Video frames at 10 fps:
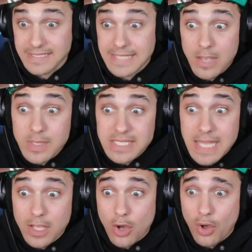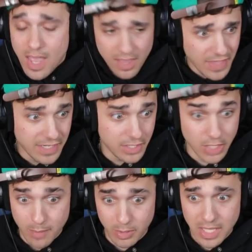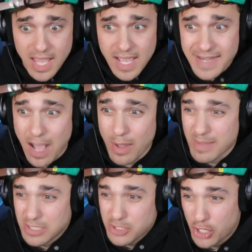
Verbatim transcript: Last I was single, then a double, now I'm a